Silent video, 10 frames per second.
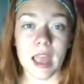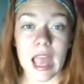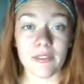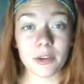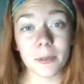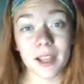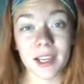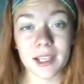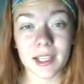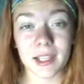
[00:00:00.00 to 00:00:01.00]

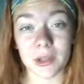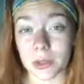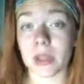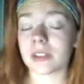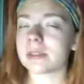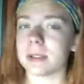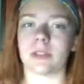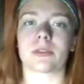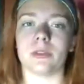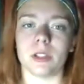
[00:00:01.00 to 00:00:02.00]
Everyone who goes to
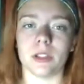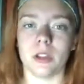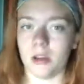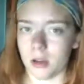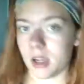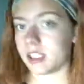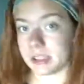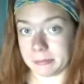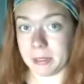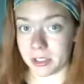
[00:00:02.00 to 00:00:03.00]
middle school,
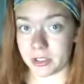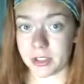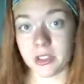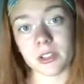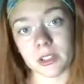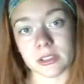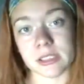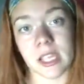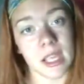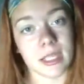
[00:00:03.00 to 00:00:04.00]
especially the
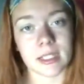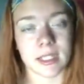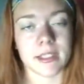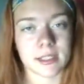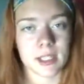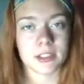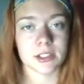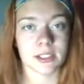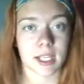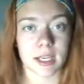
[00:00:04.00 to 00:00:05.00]
girls, need to
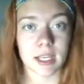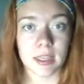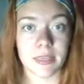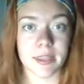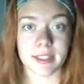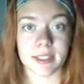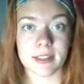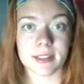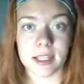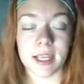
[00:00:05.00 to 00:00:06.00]
understand this
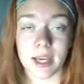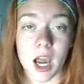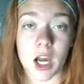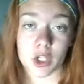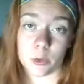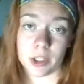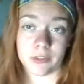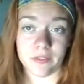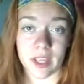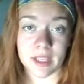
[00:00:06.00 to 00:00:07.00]
is an
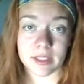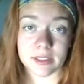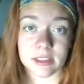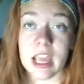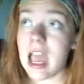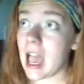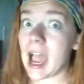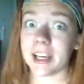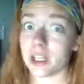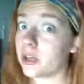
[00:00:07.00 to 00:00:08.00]
awkward phase.
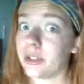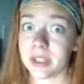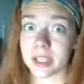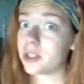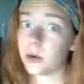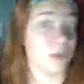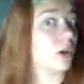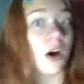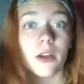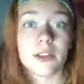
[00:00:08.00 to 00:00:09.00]
I know you get told
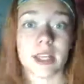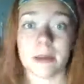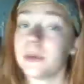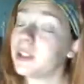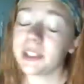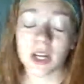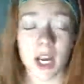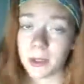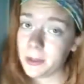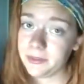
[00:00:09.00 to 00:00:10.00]
all the time you're in your
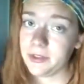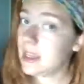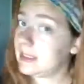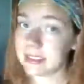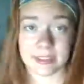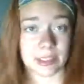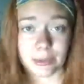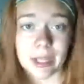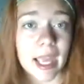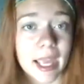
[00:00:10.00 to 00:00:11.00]
awkward phase, it's
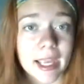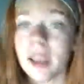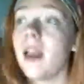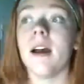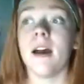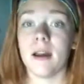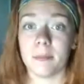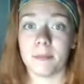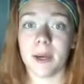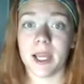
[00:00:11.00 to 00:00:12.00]
okay,
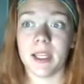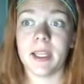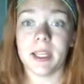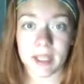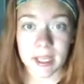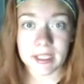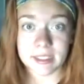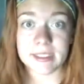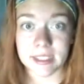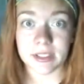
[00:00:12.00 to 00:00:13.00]
but it
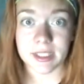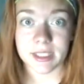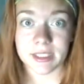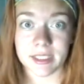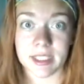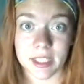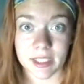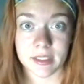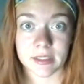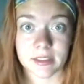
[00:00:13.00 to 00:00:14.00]
seriously
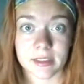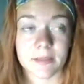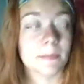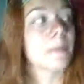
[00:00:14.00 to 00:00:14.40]
is.